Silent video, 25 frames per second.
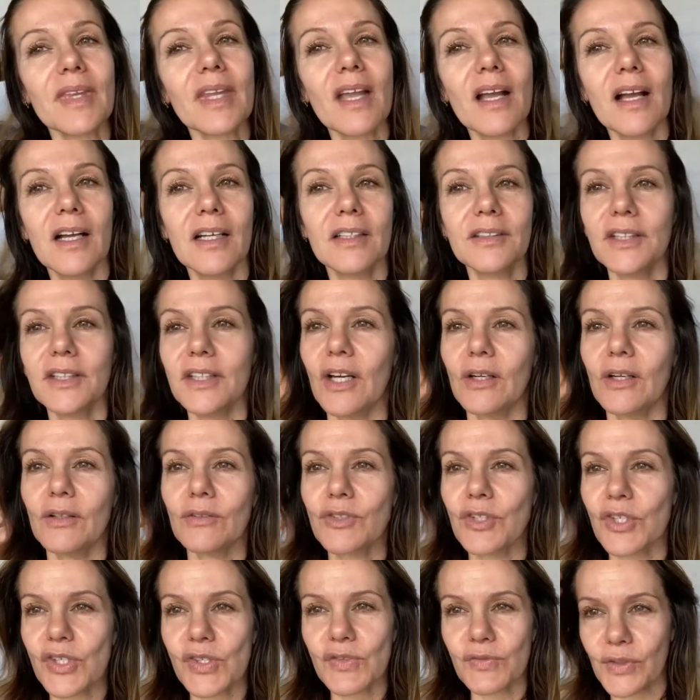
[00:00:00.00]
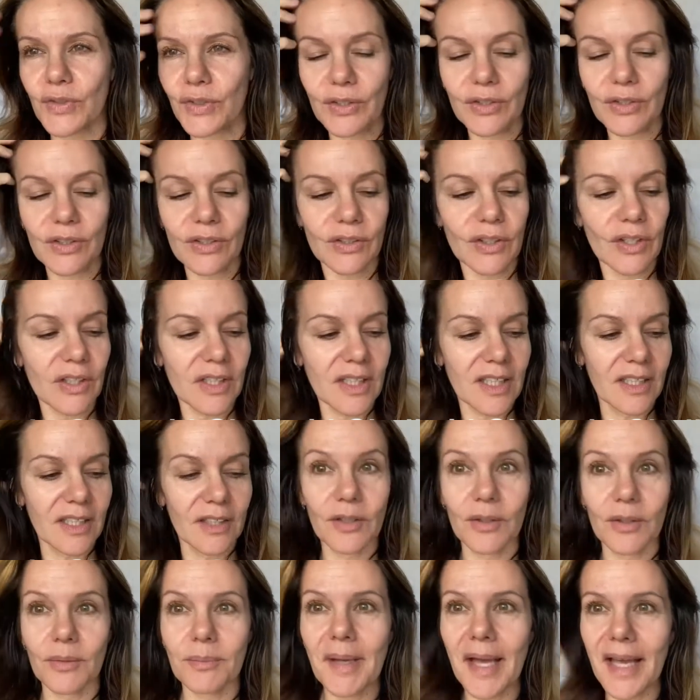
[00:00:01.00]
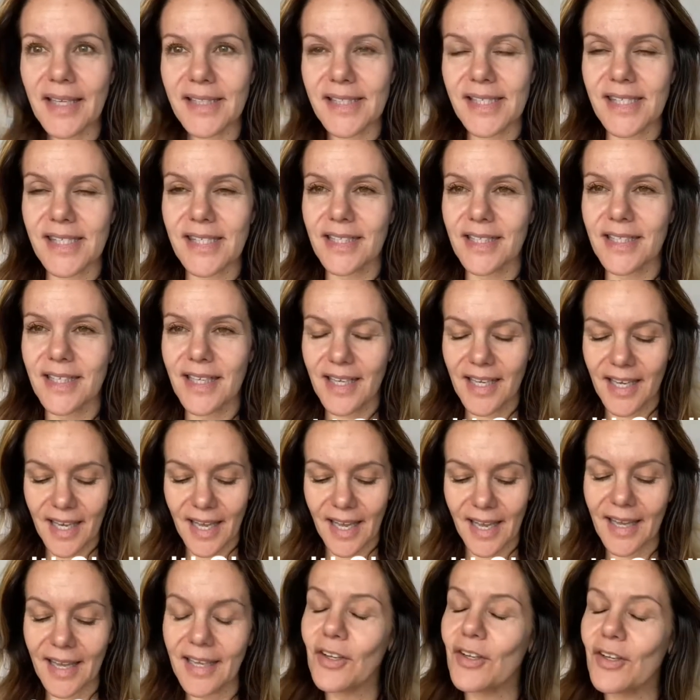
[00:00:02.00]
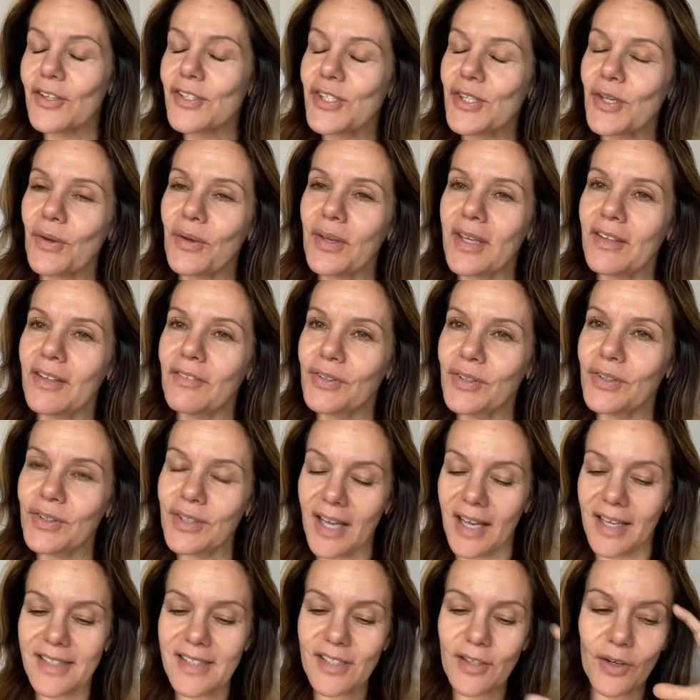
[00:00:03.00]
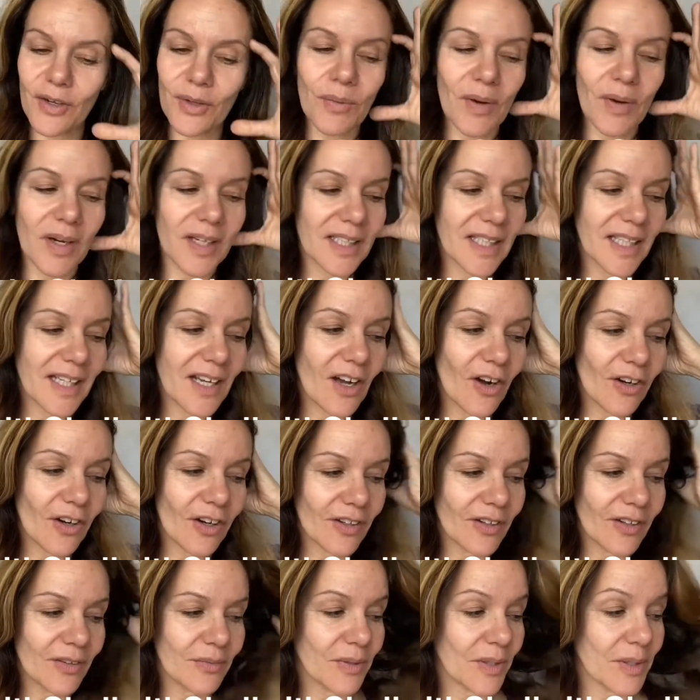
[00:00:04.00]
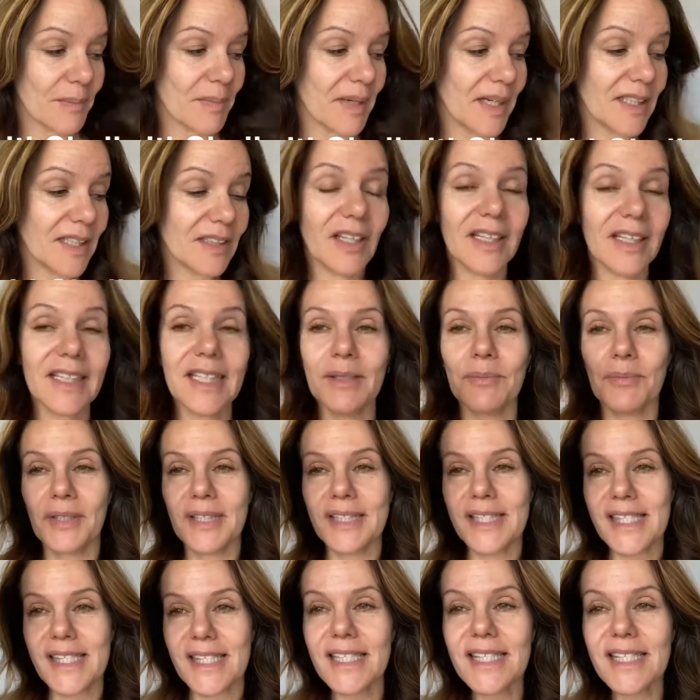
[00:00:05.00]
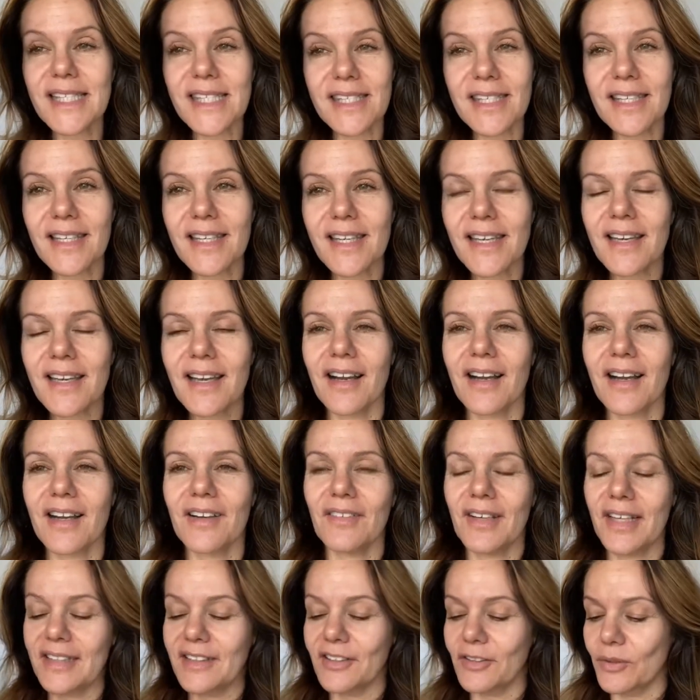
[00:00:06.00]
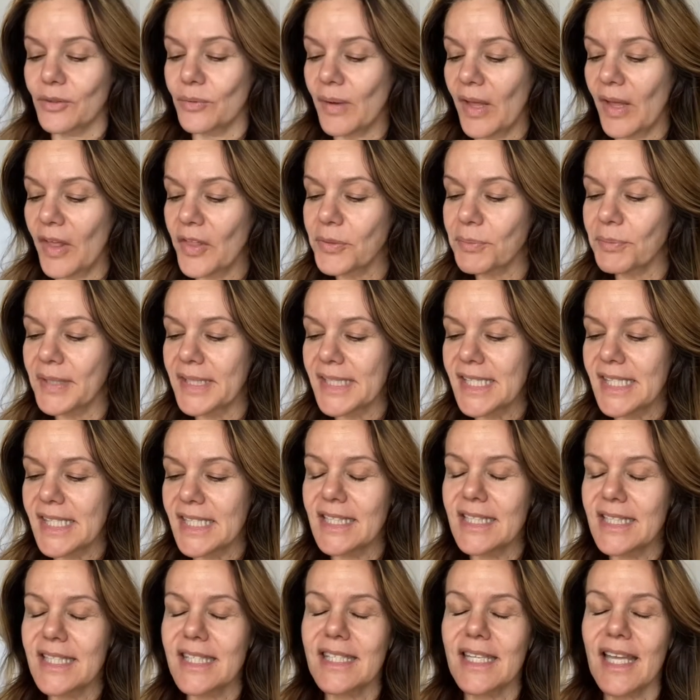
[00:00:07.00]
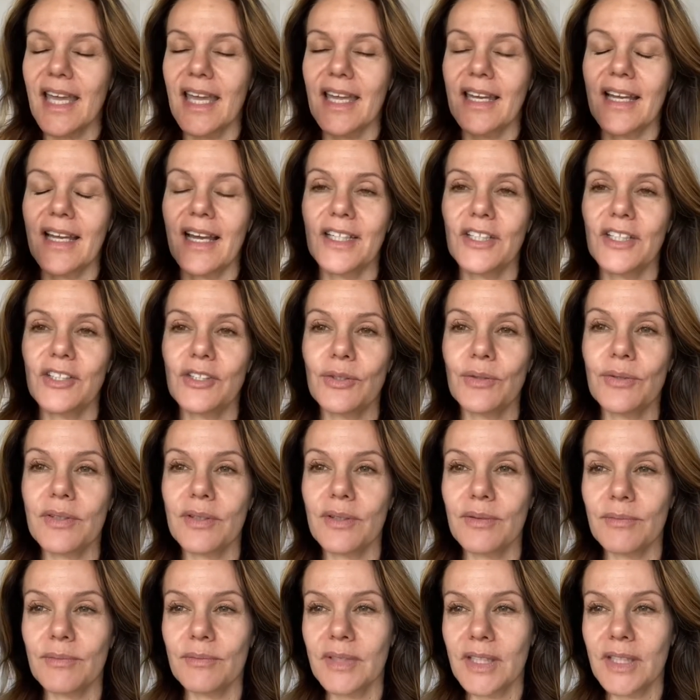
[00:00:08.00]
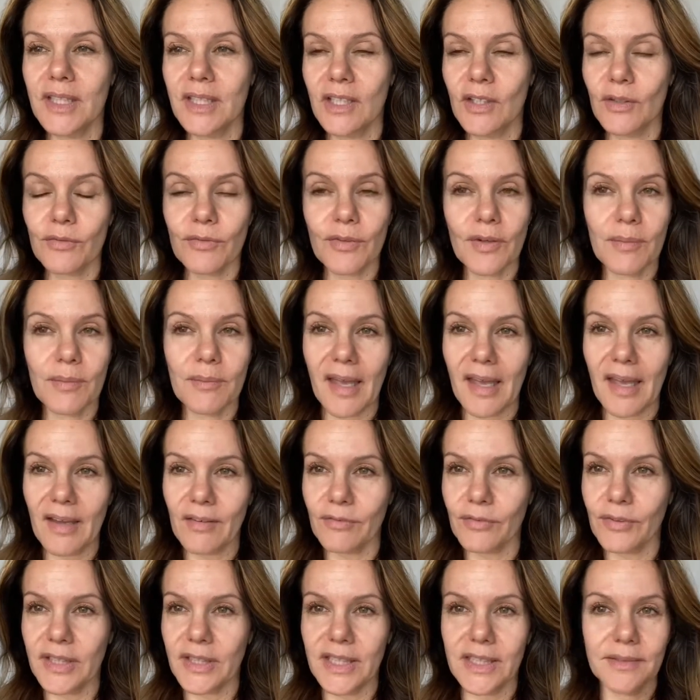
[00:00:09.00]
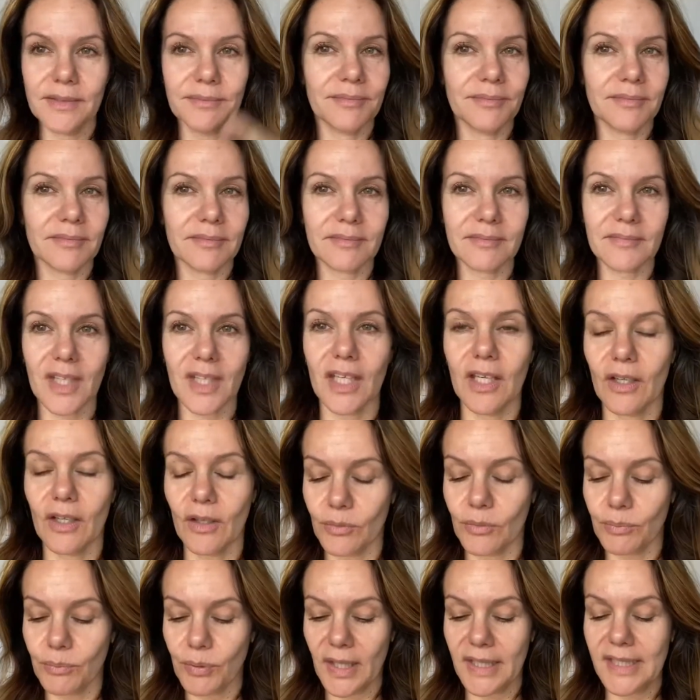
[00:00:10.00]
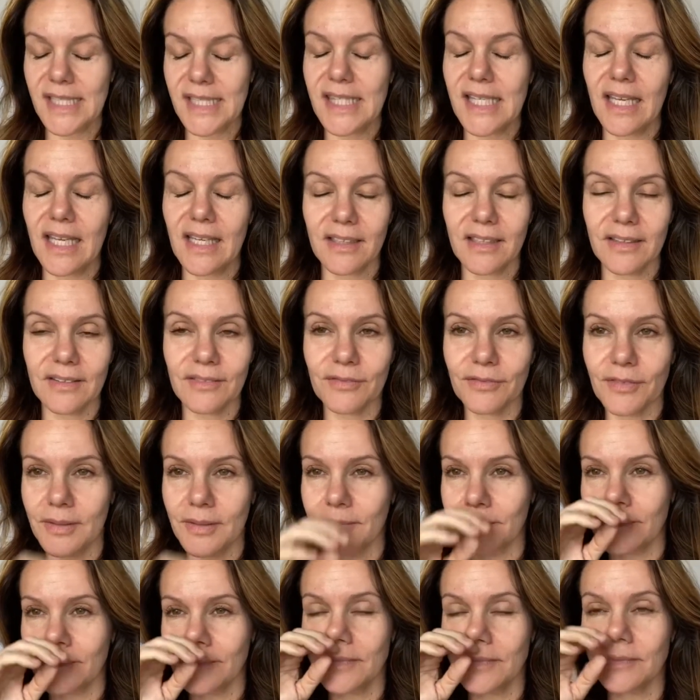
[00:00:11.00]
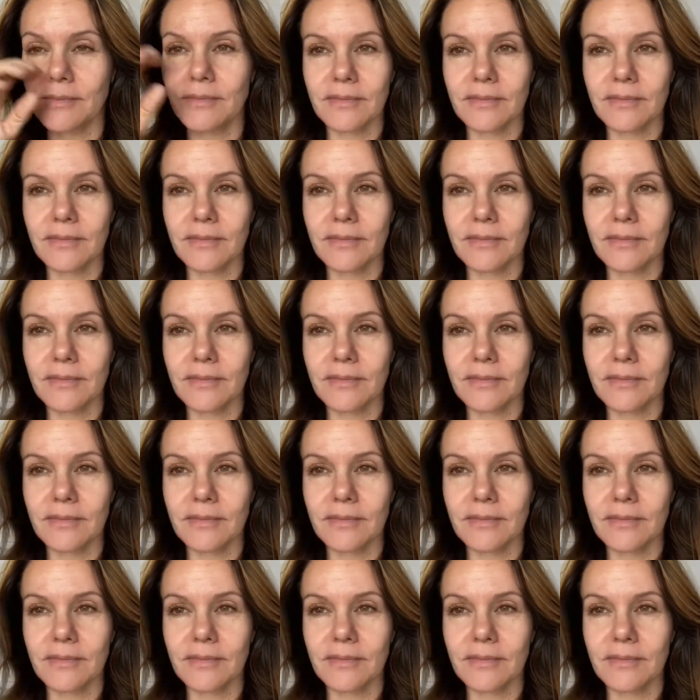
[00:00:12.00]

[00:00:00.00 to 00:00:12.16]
uh, you know, just for you to look your best. And also if you guys are wanting are one of my lucky bracelets, all right, they're wealth bracelets and I do them from every, you know, pricing from